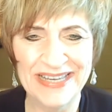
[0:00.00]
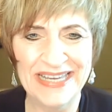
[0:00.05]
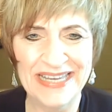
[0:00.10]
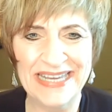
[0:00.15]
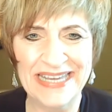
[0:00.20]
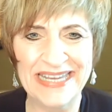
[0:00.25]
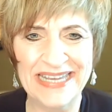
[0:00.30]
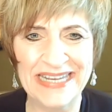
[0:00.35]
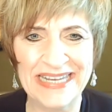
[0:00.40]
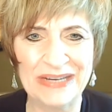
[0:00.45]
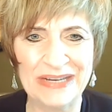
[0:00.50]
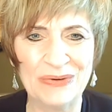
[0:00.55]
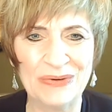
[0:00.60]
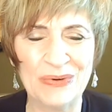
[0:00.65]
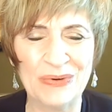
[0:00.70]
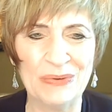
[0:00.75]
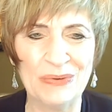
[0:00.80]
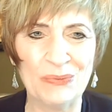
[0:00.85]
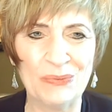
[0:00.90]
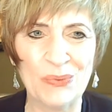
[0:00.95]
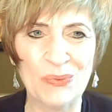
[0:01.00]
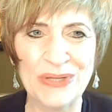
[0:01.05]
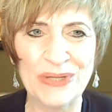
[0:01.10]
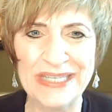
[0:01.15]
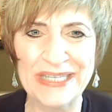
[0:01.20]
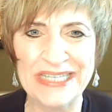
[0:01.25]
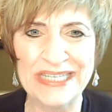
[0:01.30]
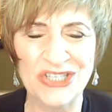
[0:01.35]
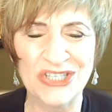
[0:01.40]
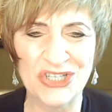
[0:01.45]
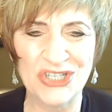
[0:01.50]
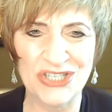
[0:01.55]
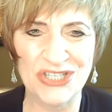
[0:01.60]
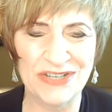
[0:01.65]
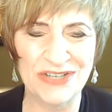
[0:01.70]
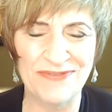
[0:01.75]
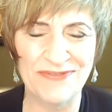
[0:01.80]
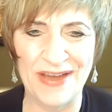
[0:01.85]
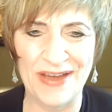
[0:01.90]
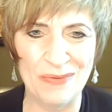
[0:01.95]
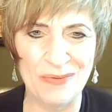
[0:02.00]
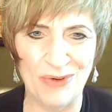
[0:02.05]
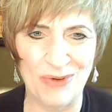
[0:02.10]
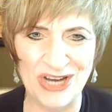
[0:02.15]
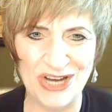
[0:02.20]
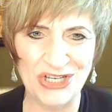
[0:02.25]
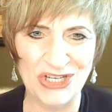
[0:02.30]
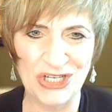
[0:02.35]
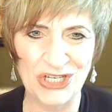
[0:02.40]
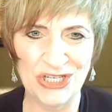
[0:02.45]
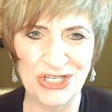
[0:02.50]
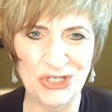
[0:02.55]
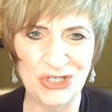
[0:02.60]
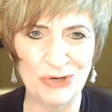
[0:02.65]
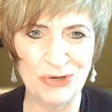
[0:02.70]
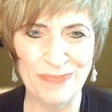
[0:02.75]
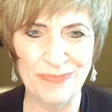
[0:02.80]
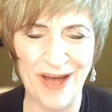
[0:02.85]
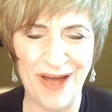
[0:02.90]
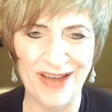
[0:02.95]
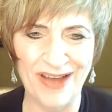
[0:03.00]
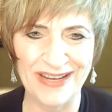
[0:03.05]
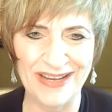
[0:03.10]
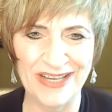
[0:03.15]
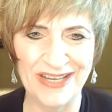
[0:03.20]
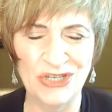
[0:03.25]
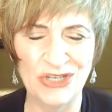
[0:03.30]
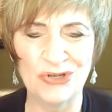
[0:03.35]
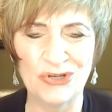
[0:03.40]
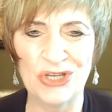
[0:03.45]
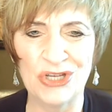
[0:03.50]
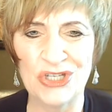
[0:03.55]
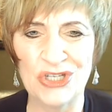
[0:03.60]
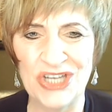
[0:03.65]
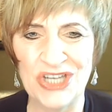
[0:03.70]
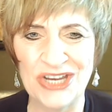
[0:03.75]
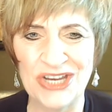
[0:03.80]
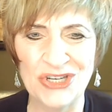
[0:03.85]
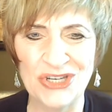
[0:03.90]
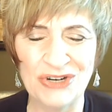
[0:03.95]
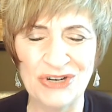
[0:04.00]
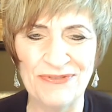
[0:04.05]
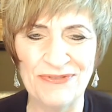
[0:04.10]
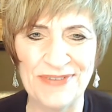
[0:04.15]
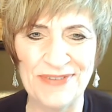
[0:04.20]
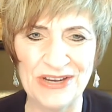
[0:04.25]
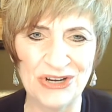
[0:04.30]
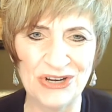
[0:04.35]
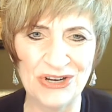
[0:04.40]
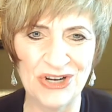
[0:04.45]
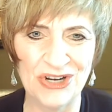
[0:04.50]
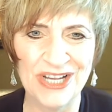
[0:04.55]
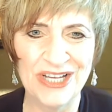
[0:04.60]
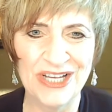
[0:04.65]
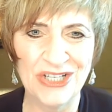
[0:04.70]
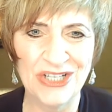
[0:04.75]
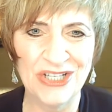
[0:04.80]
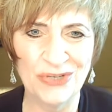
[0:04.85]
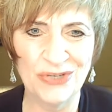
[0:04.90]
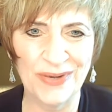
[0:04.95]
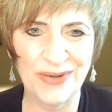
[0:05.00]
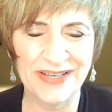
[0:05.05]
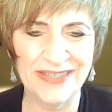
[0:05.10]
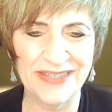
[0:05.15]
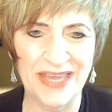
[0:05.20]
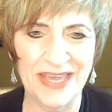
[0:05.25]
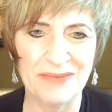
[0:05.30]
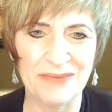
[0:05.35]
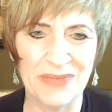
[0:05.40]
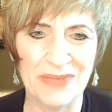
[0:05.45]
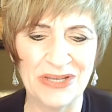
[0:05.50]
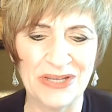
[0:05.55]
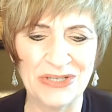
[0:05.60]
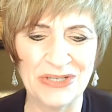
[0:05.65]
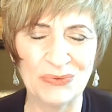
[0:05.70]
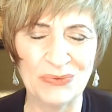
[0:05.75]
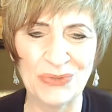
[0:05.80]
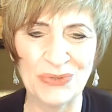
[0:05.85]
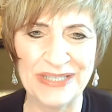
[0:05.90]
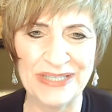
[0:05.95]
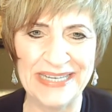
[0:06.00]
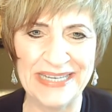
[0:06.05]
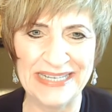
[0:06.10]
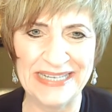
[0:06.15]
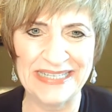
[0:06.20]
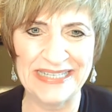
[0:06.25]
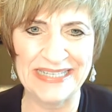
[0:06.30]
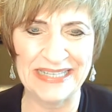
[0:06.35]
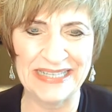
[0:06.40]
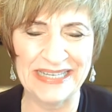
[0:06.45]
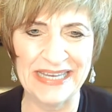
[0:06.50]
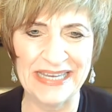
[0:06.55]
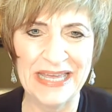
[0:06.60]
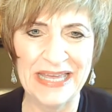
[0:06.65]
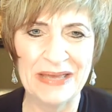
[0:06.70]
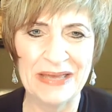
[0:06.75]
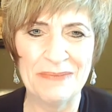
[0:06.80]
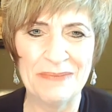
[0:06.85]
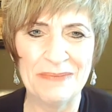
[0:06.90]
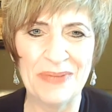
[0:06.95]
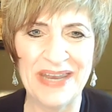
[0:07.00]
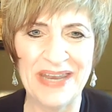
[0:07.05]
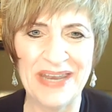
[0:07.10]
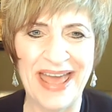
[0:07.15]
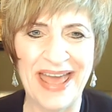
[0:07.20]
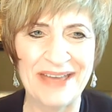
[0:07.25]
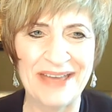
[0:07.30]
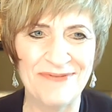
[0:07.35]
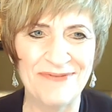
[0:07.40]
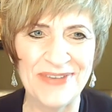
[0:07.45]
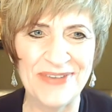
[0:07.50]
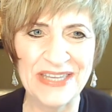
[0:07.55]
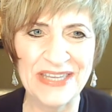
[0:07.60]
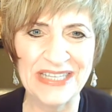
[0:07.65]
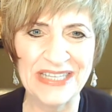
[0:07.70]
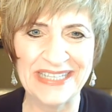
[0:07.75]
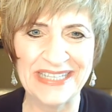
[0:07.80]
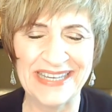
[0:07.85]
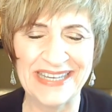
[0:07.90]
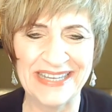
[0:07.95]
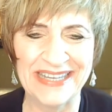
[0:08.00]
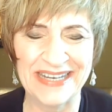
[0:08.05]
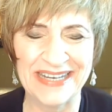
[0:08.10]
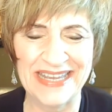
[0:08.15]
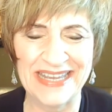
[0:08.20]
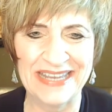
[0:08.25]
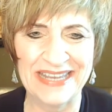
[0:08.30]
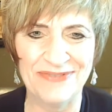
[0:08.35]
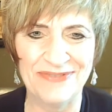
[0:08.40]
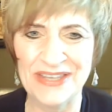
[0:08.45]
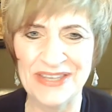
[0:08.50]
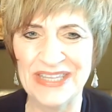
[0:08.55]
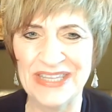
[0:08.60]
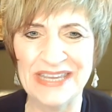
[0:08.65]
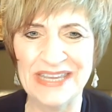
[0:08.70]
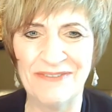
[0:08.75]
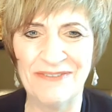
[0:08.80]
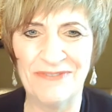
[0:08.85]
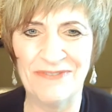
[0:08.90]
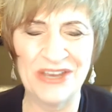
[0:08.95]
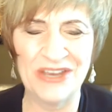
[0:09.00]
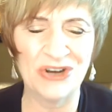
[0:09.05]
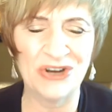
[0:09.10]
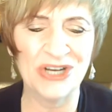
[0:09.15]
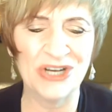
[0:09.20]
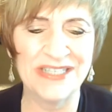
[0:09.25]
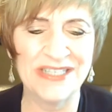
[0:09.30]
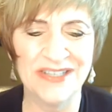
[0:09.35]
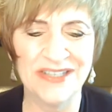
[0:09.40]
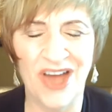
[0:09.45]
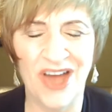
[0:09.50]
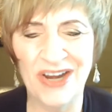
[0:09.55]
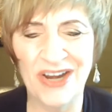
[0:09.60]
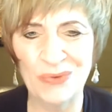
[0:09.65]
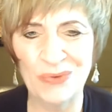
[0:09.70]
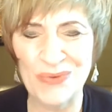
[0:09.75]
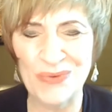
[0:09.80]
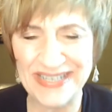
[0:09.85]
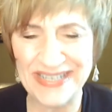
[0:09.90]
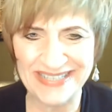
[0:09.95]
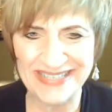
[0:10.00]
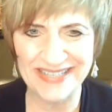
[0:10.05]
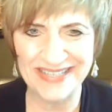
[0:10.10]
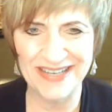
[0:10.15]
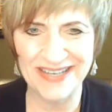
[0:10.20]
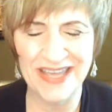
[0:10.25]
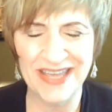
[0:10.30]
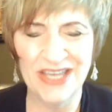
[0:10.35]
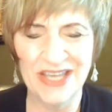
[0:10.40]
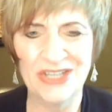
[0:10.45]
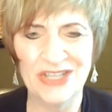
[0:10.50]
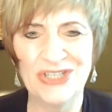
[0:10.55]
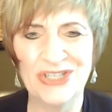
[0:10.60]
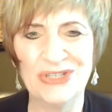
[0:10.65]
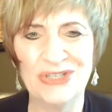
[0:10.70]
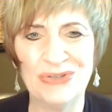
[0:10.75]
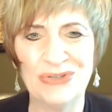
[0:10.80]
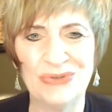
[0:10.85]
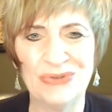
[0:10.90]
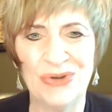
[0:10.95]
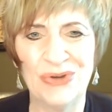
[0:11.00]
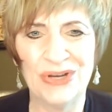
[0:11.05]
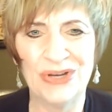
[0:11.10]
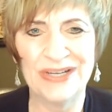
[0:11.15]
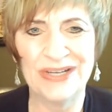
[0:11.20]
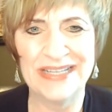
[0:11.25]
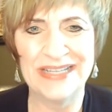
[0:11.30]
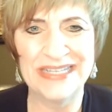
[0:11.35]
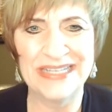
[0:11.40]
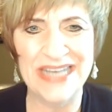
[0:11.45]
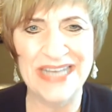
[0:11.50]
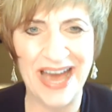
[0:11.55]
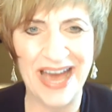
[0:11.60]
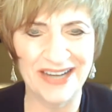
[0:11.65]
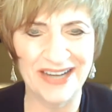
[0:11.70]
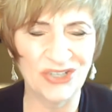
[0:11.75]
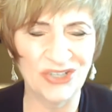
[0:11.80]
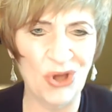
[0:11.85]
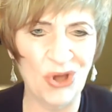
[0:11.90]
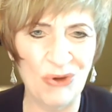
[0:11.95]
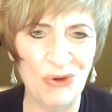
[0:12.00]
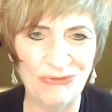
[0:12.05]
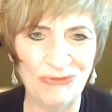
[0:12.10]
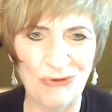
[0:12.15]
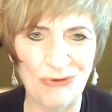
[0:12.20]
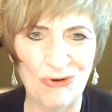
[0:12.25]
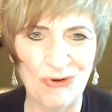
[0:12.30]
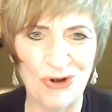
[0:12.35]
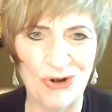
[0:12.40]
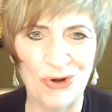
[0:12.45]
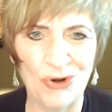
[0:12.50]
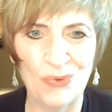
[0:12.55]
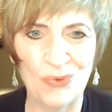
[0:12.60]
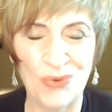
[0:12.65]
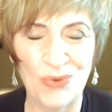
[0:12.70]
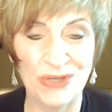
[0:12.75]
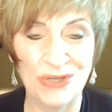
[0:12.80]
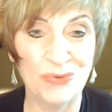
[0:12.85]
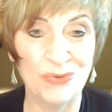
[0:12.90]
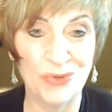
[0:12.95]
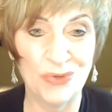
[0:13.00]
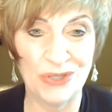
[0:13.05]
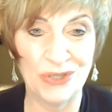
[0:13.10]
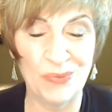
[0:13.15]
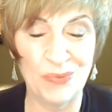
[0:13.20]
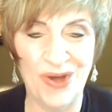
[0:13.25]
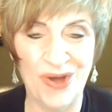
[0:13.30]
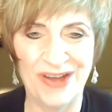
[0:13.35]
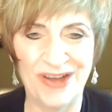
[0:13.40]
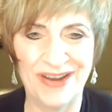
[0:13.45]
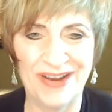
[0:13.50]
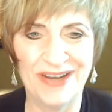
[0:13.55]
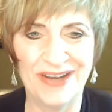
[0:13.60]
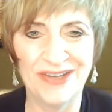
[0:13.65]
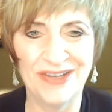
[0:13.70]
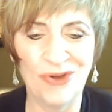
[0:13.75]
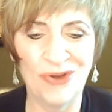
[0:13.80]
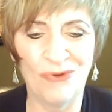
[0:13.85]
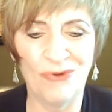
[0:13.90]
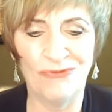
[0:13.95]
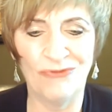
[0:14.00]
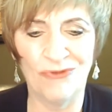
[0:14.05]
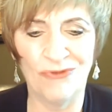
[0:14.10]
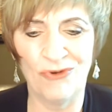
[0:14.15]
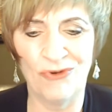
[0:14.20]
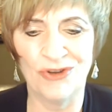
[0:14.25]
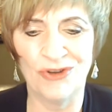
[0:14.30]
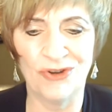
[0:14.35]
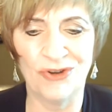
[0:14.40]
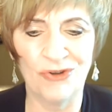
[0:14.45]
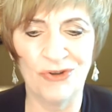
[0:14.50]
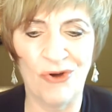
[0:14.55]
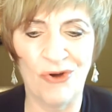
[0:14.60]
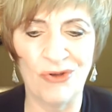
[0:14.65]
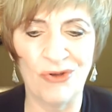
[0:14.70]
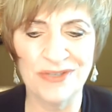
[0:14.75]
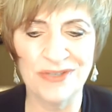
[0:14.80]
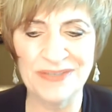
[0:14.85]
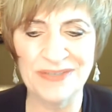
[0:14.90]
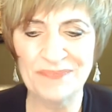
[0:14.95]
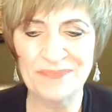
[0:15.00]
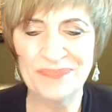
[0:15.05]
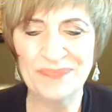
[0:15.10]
It really is just a vibration in your body, and you can change your fear to excitement really easily. But feeling fear is not a reason to not go for what you really want and go for your goals.